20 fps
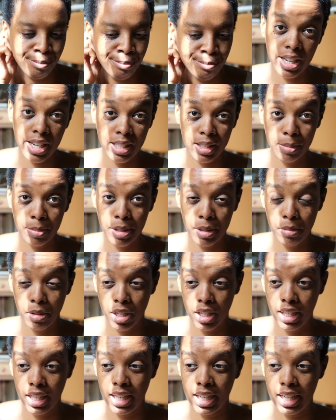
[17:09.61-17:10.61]
That's my
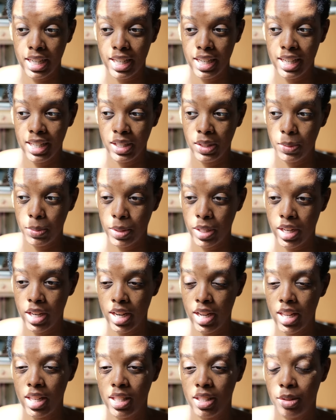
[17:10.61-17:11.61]
market
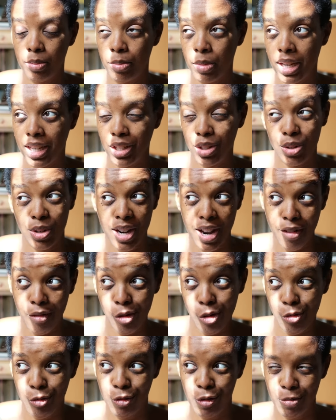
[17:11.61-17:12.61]
experience, my
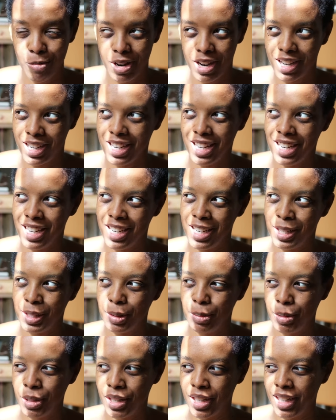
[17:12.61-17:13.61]
travel for market
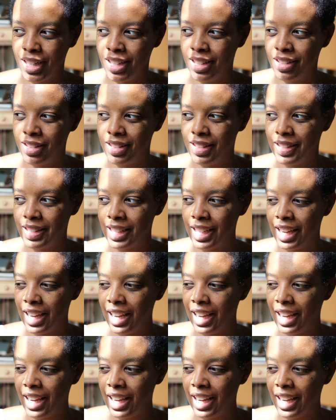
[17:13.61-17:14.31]
experience,